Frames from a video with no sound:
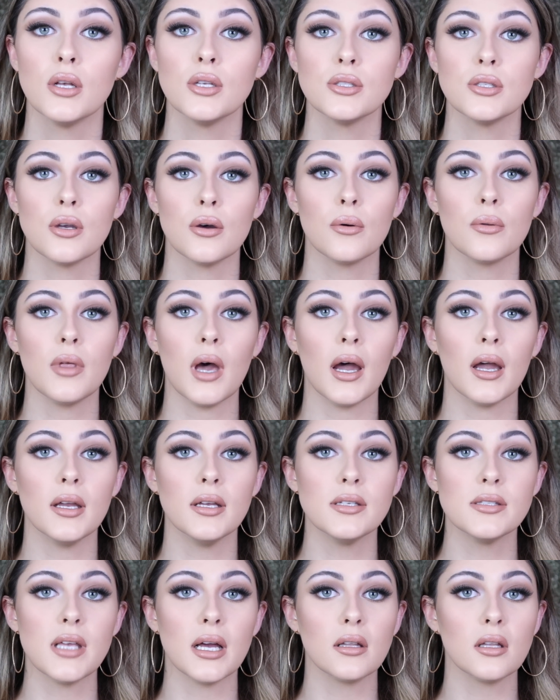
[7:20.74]
So that
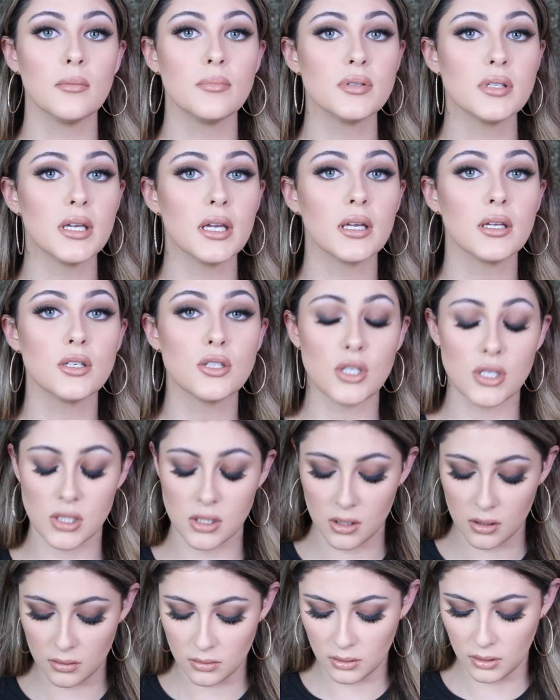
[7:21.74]
is that lipstick.
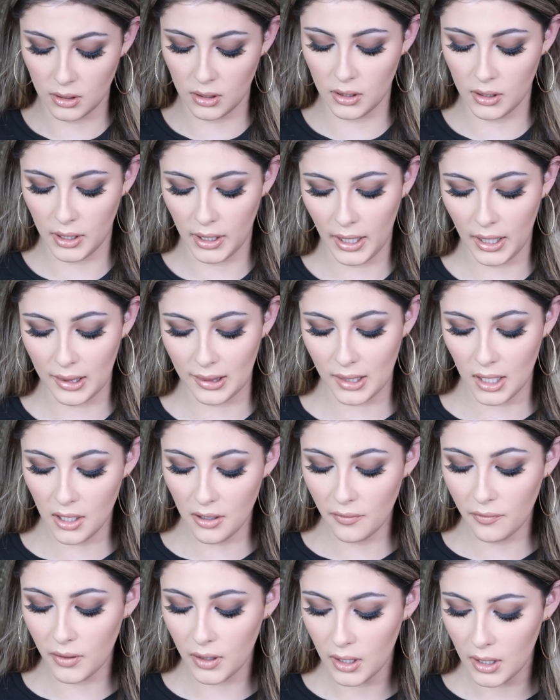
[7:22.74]
Just, oh, I
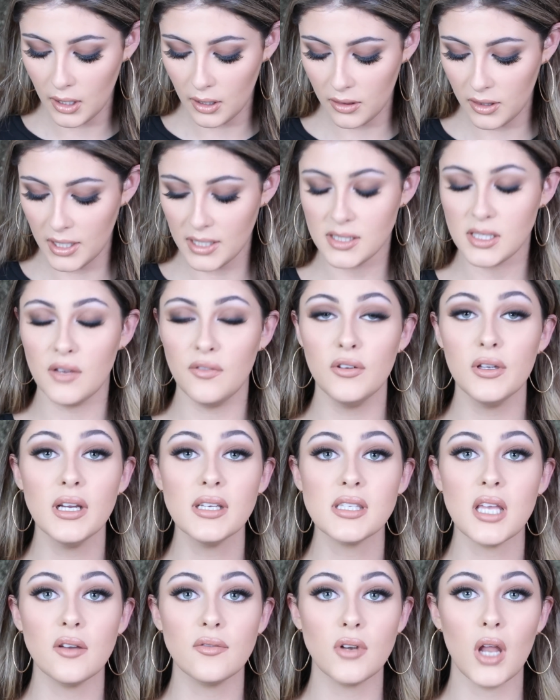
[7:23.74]
love this. If you
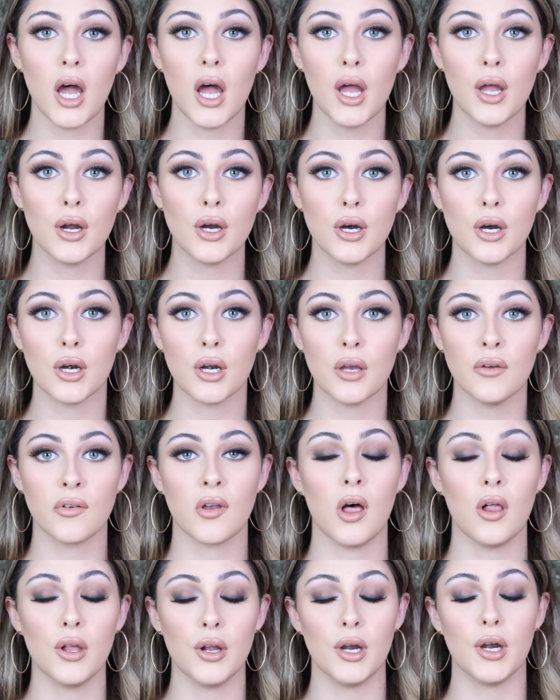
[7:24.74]
guys have not heard of
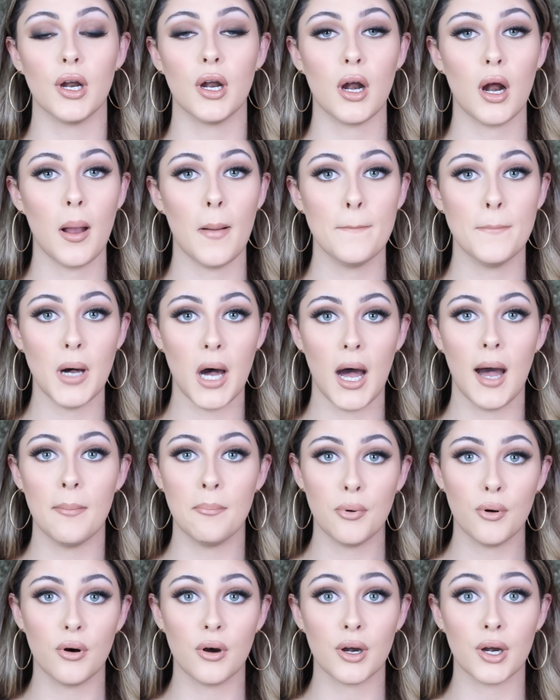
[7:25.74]

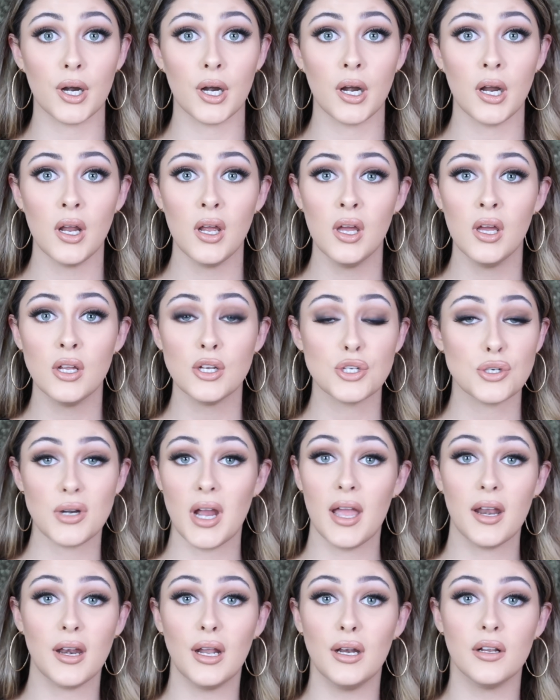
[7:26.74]
ColourPop or
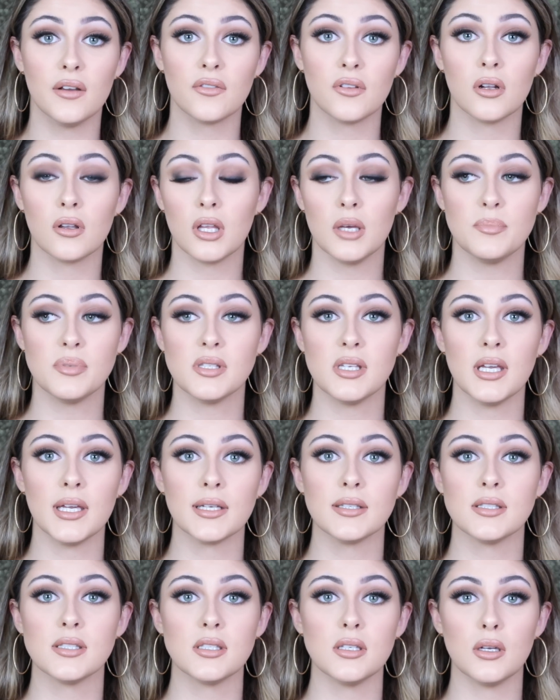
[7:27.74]
tried any of their
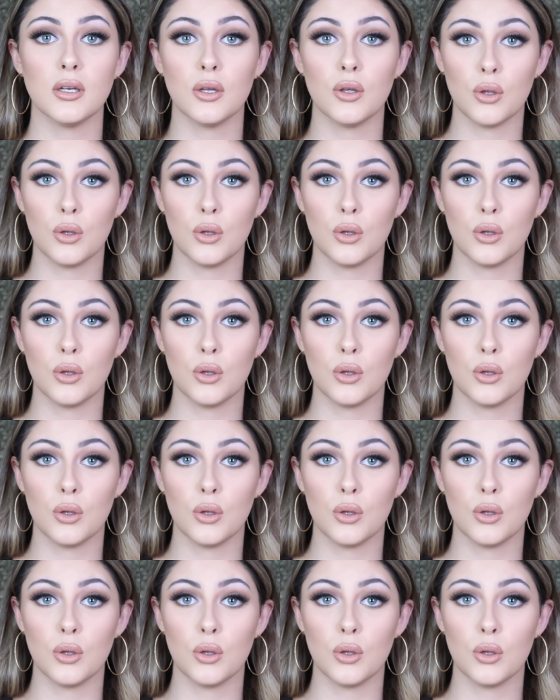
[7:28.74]
lipsticks,